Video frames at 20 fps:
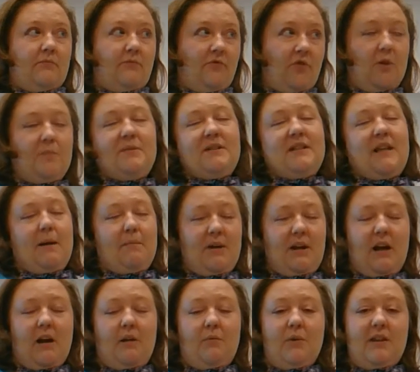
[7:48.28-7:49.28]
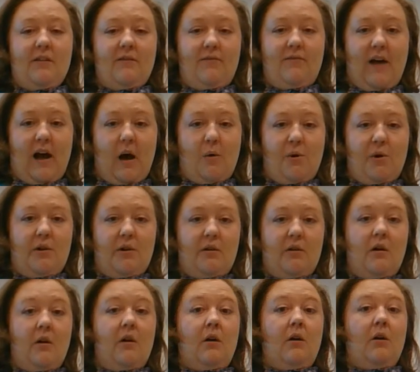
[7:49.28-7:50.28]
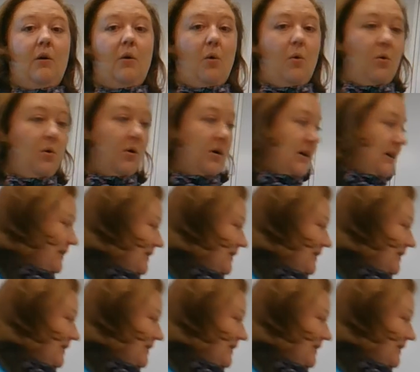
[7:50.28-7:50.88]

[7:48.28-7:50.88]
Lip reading: verbs that begin with a vowel or a